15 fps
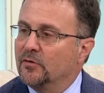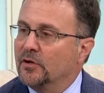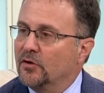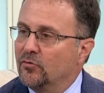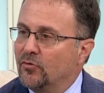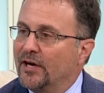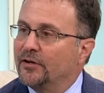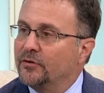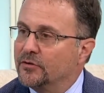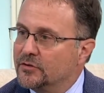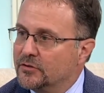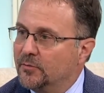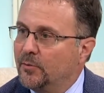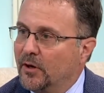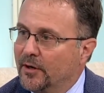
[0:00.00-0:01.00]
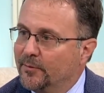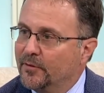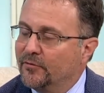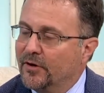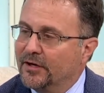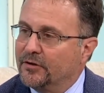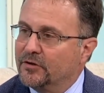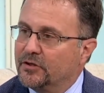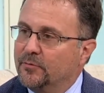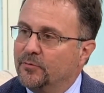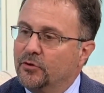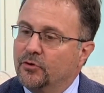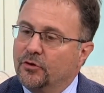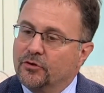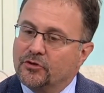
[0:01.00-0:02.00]
uh records department, record
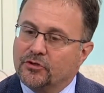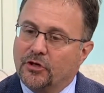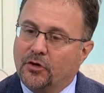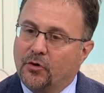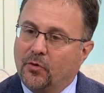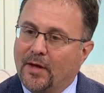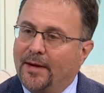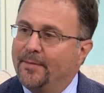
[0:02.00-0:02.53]
computer, so that